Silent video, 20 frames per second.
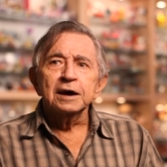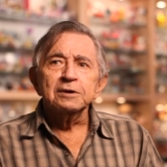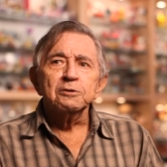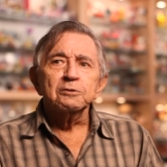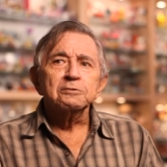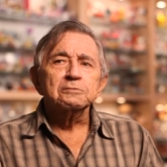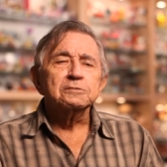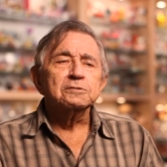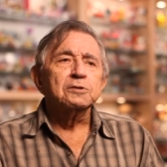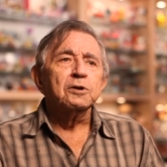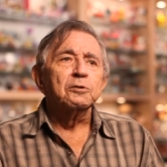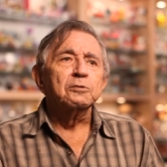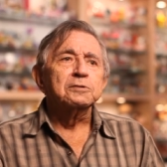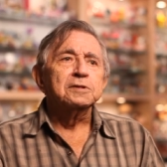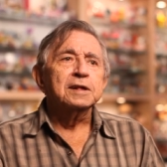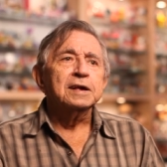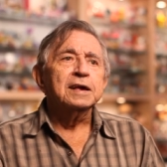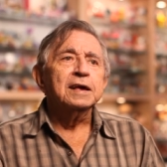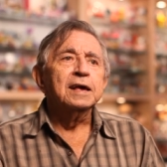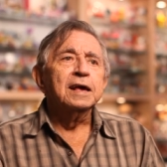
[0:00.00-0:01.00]
I don't know
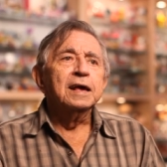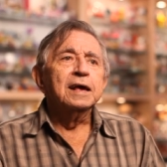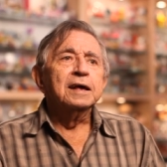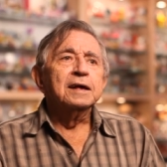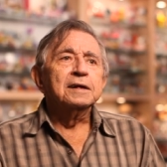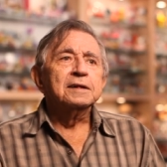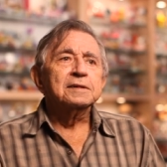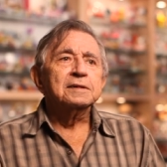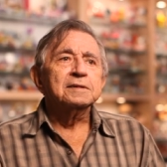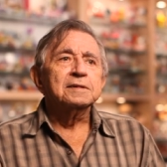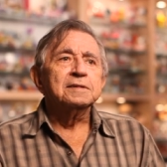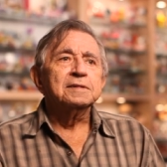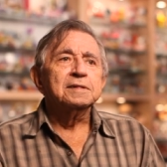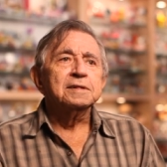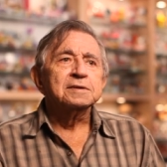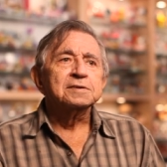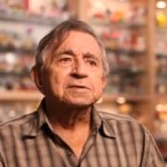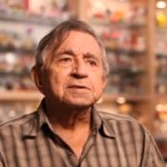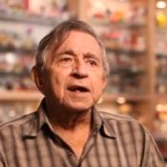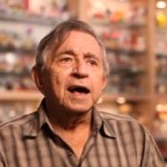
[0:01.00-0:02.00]
the
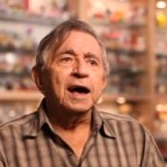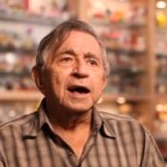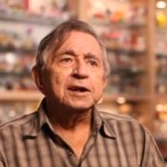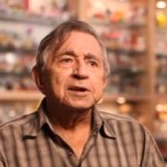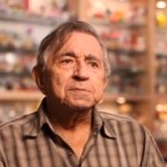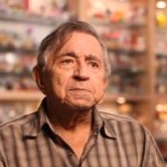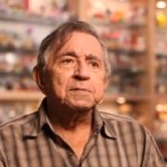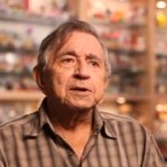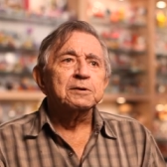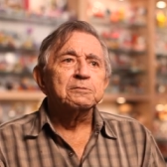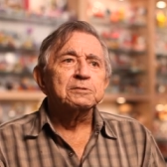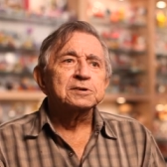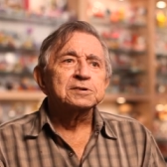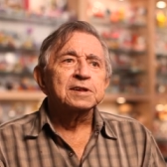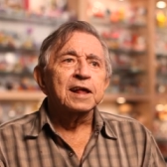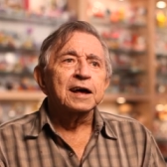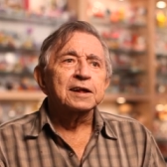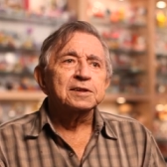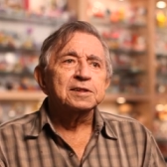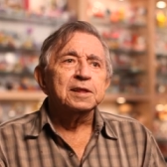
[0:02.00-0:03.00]
the size, but it was
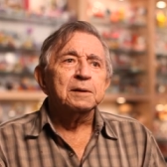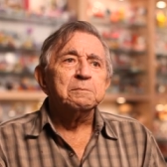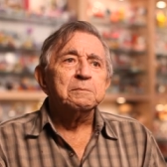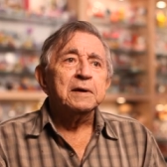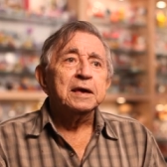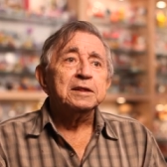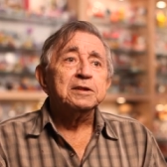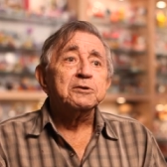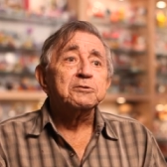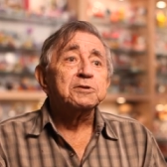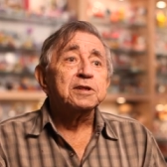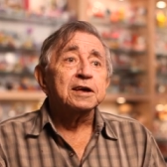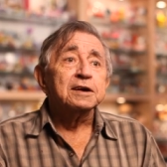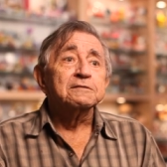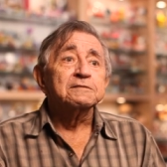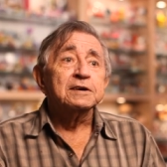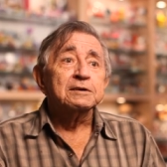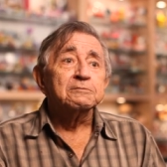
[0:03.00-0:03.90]
not diminutive.